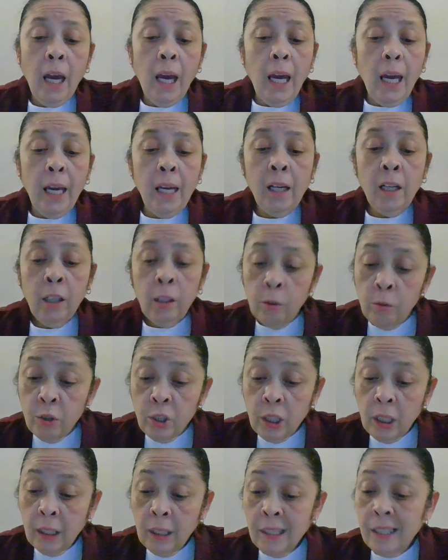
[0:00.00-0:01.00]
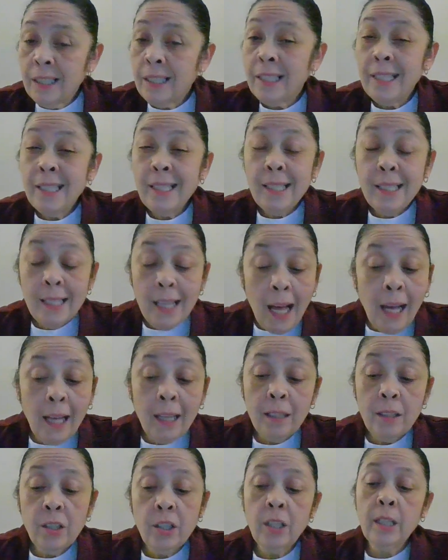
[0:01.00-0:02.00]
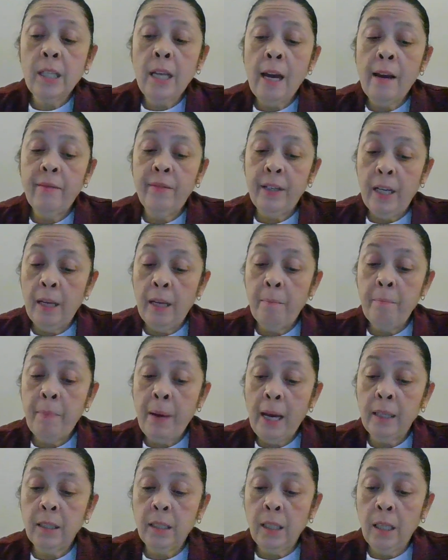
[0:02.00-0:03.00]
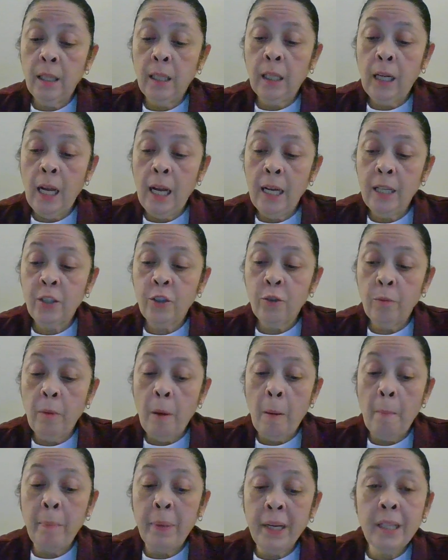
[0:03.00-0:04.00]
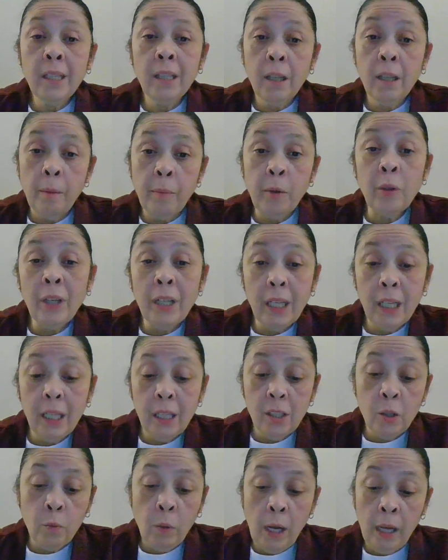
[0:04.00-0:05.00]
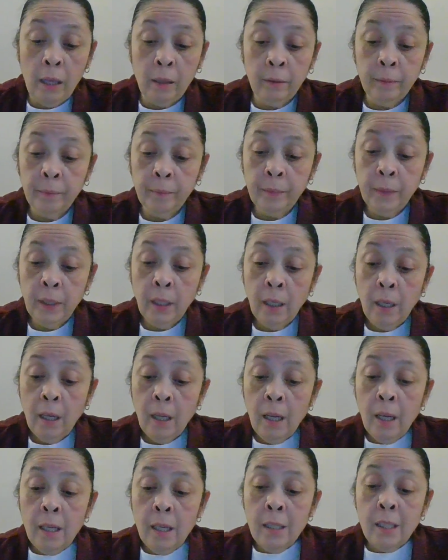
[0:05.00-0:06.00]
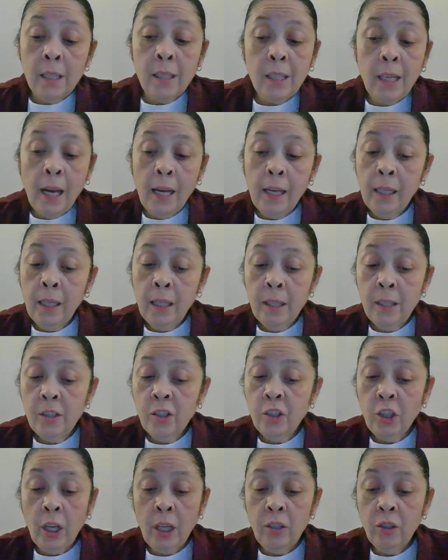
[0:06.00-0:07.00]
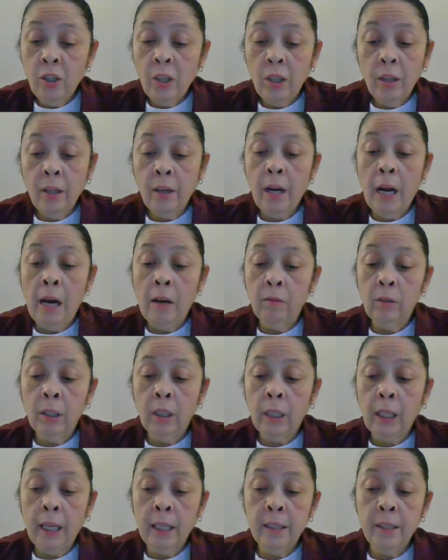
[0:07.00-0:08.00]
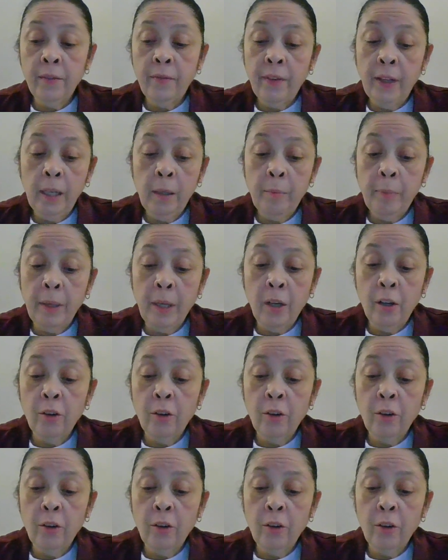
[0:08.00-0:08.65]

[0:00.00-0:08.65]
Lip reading: Inclusion does not just have an impact in the classroom, but in the community as well. Society is changing their outlook and developing a